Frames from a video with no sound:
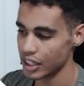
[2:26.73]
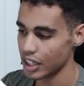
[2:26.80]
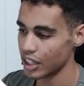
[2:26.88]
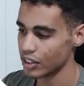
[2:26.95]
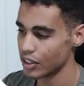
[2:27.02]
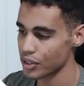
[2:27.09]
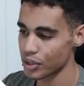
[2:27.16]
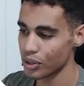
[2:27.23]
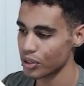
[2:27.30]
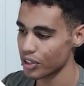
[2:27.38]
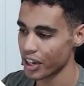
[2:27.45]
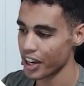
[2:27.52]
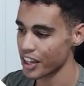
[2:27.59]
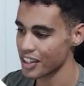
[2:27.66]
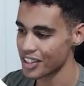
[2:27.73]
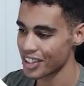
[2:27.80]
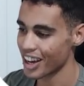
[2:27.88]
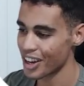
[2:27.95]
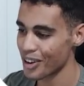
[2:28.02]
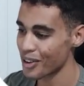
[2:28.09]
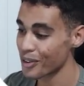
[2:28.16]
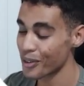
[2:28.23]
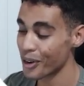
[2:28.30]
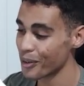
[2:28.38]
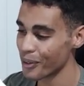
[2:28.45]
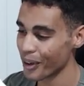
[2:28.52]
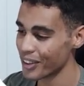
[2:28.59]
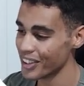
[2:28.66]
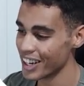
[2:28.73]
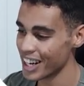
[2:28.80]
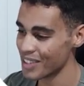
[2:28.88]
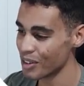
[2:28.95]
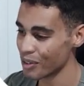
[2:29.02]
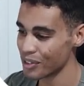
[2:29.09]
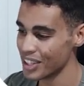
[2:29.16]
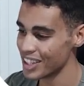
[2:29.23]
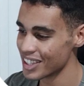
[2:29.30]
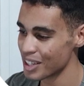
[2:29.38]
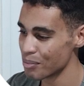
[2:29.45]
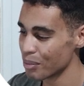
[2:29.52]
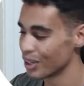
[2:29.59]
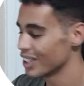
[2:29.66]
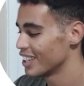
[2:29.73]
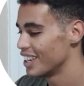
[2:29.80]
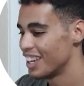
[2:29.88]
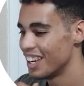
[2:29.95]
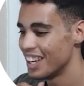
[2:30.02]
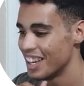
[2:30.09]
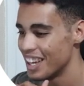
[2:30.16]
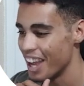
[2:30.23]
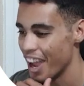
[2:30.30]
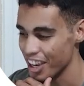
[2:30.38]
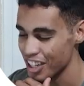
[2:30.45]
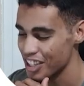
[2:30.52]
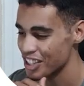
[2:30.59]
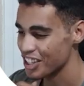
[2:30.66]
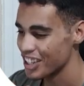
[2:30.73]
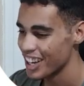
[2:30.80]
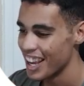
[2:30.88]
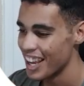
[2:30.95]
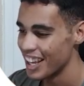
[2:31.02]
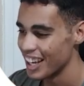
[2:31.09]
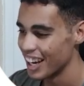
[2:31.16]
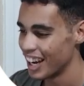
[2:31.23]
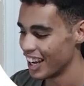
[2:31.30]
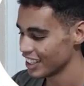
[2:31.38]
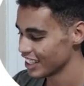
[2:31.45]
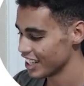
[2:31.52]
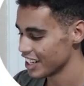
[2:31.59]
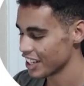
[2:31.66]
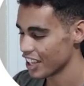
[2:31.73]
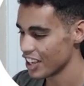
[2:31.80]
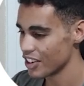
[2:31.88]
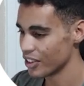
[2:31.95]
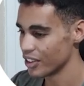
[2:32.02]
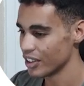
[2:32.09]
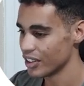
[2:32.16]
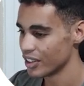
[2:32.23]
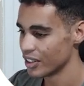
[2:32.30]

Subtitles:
underscore H, I don't know the name of this symbol, H, and then here